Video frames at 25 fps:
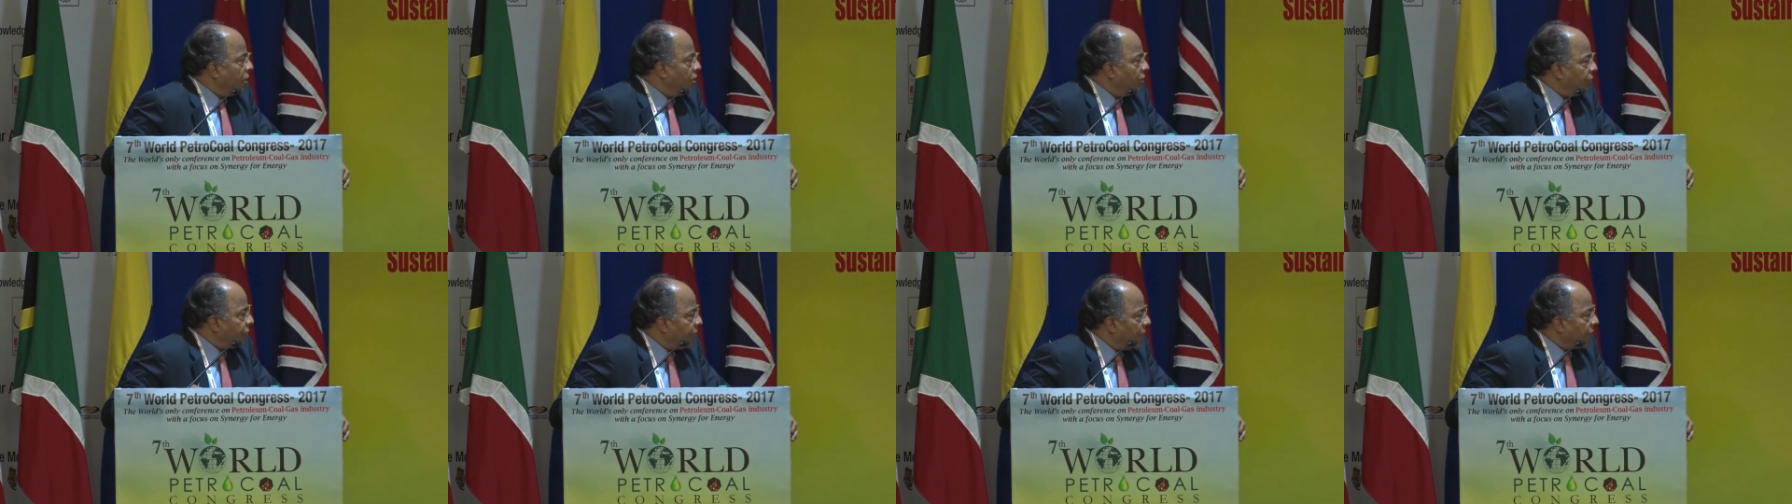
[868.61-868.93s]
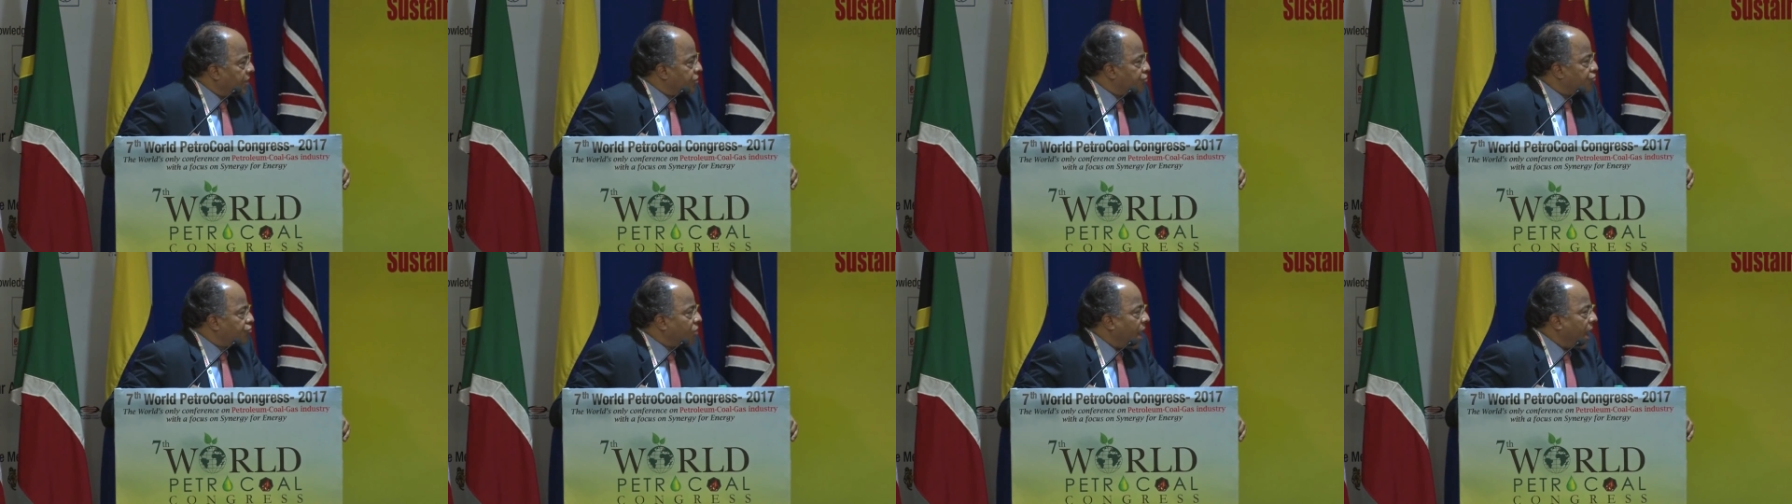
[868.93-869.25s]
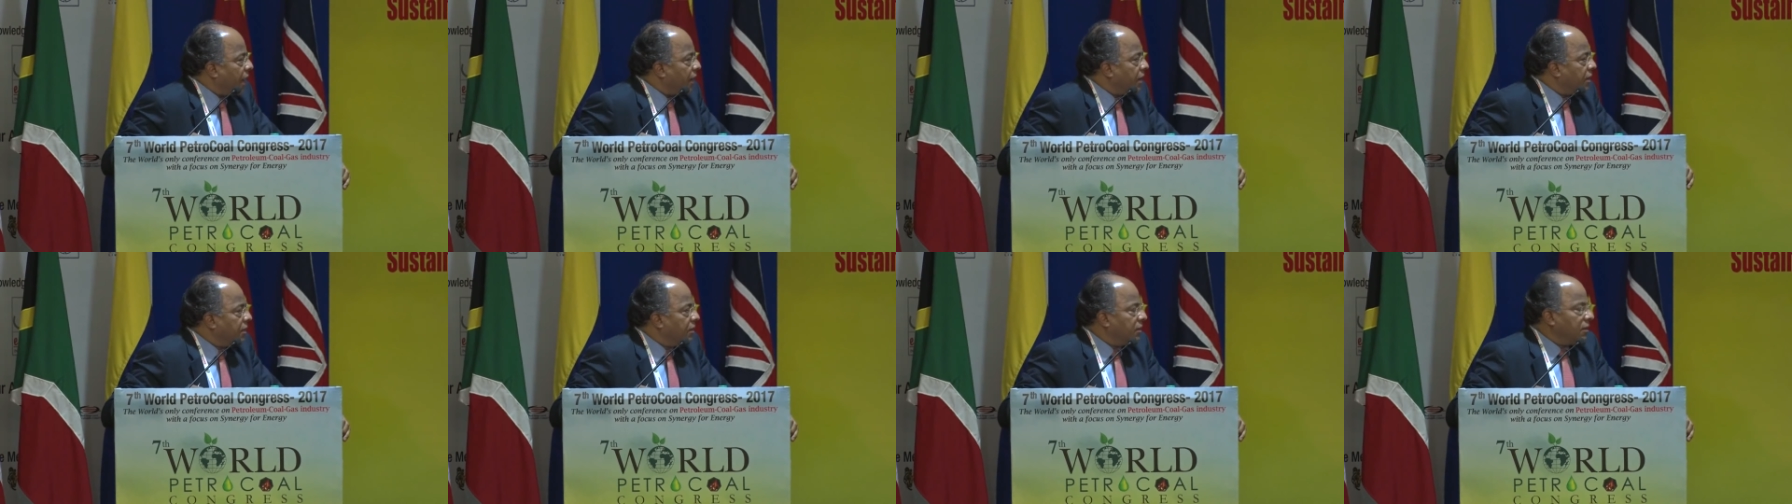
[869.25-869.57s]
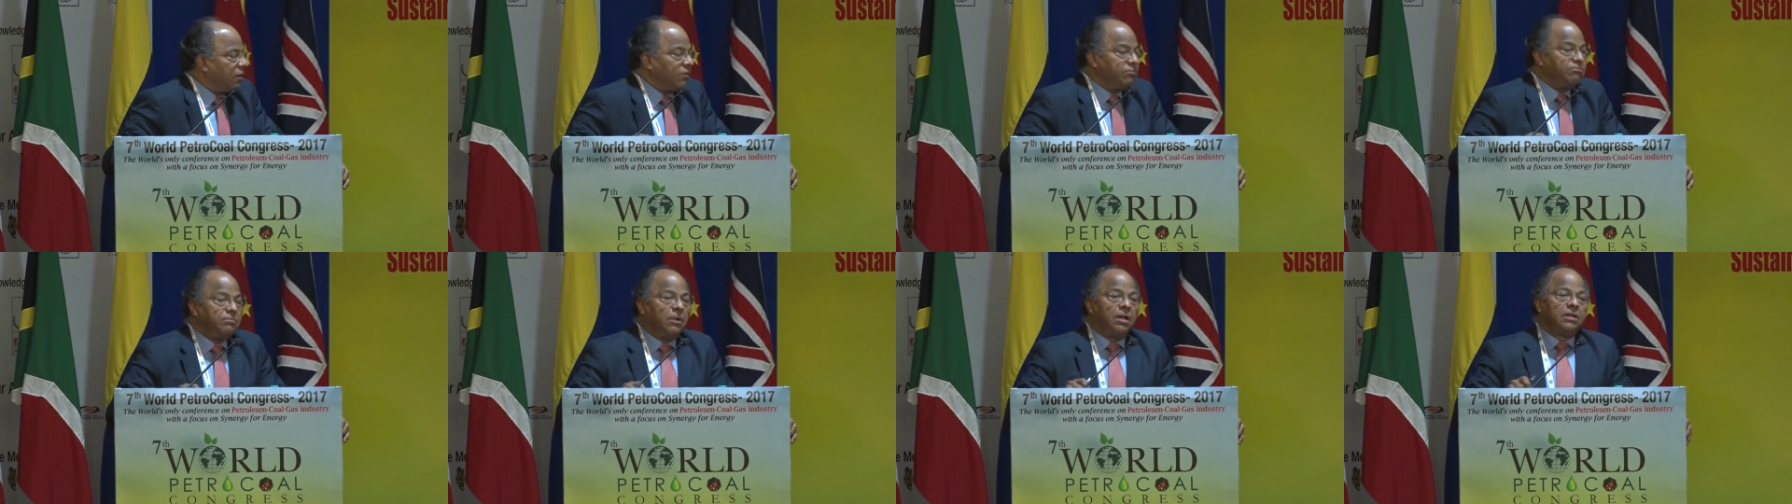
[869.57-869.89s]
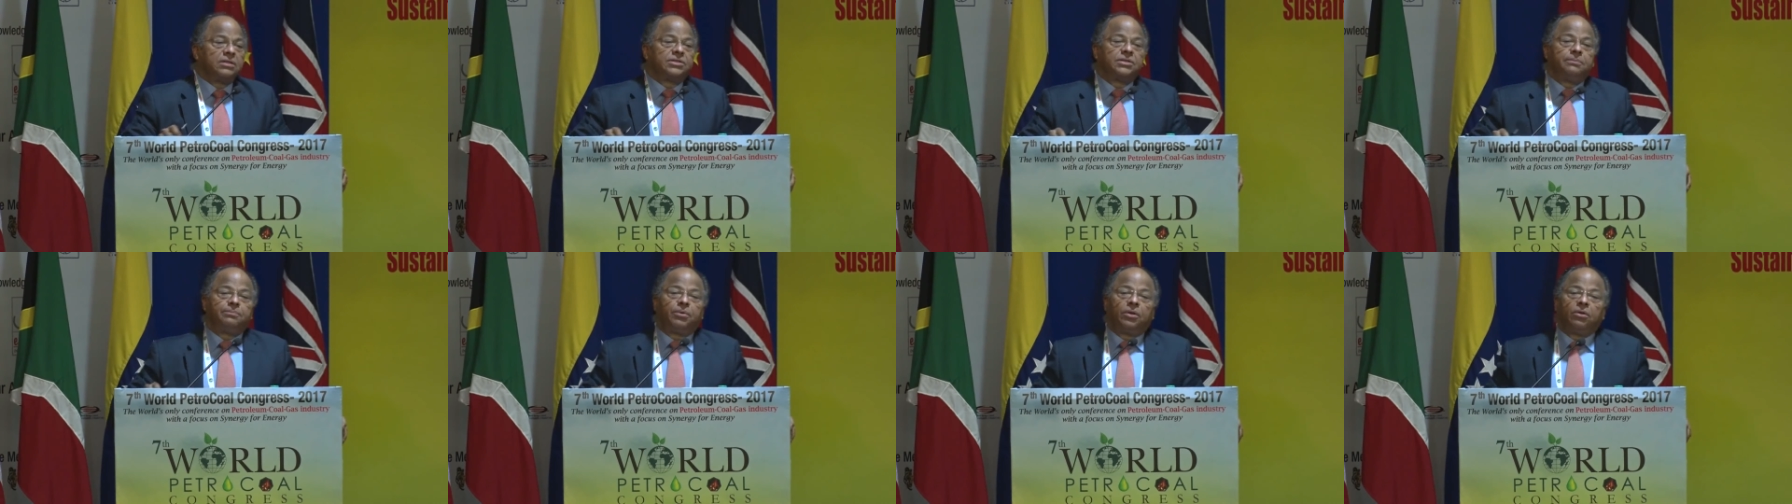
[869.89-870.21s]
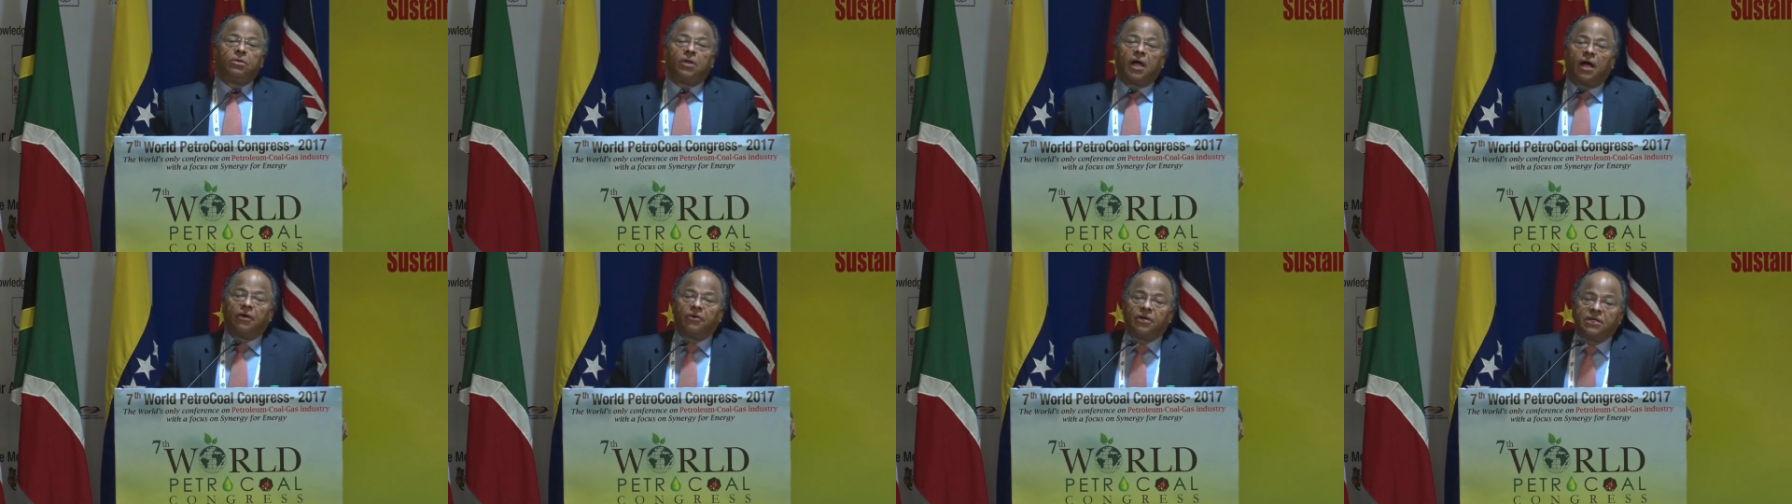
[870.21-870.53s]
on that track of
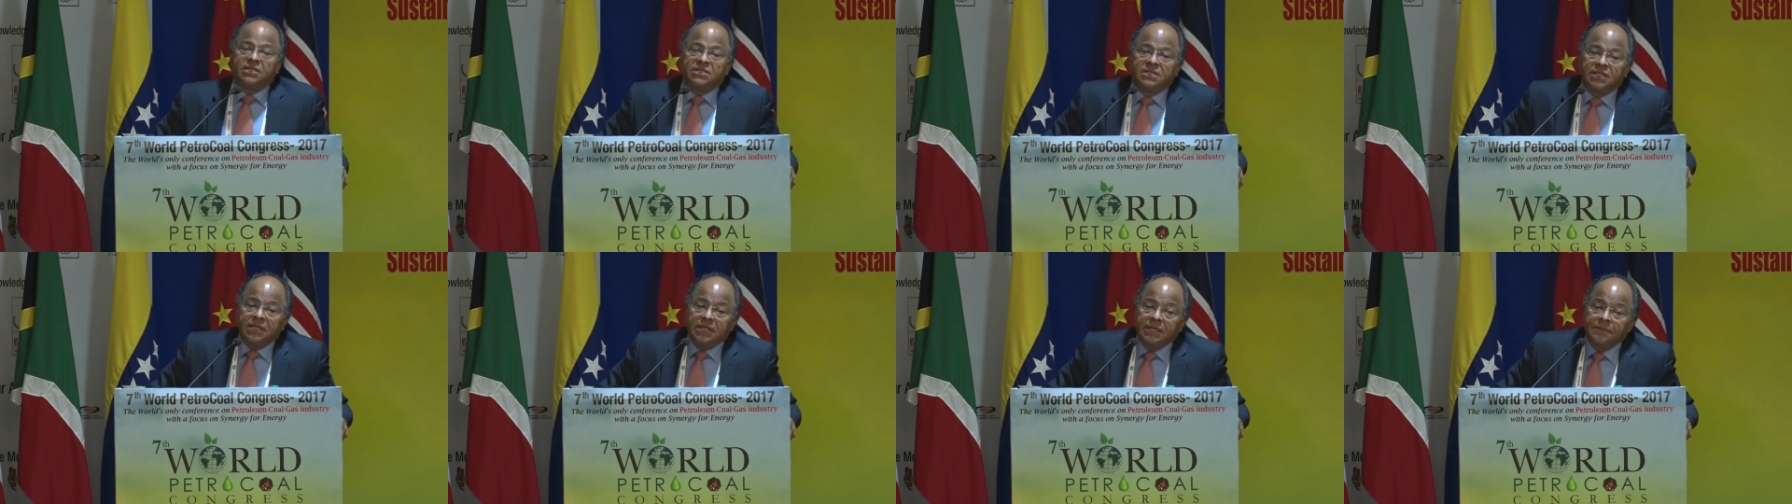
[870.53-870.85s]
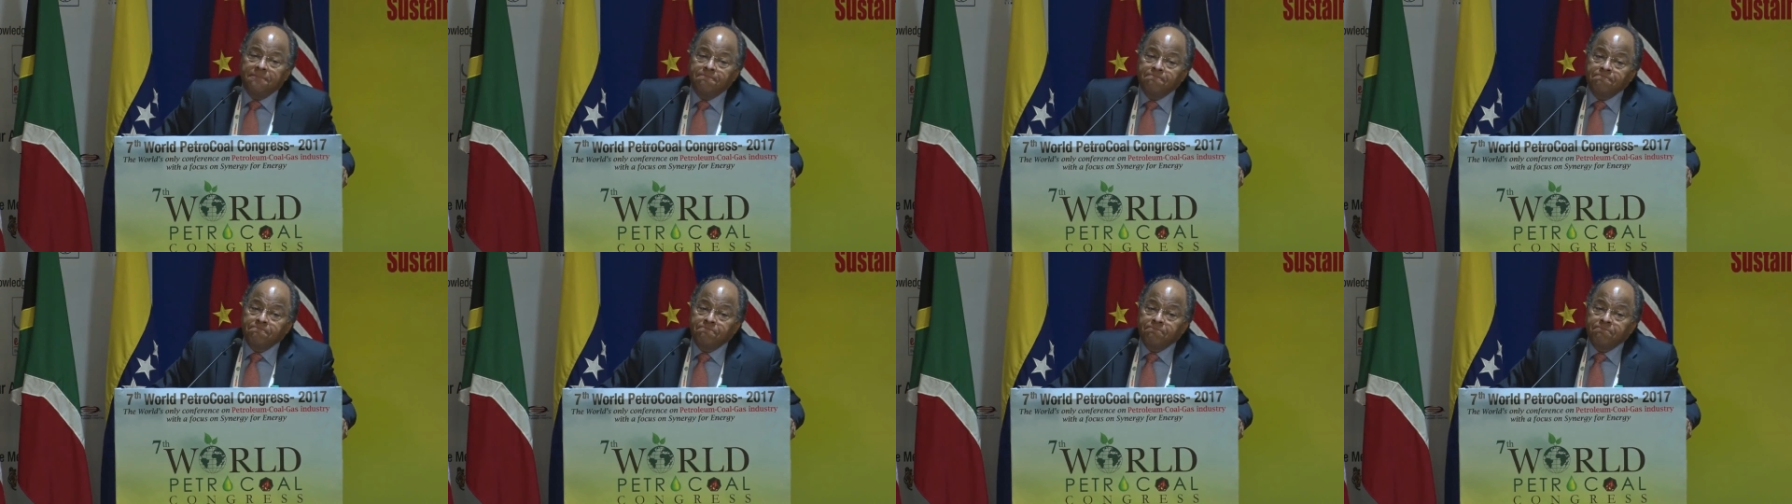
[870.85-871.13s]
multipolarity.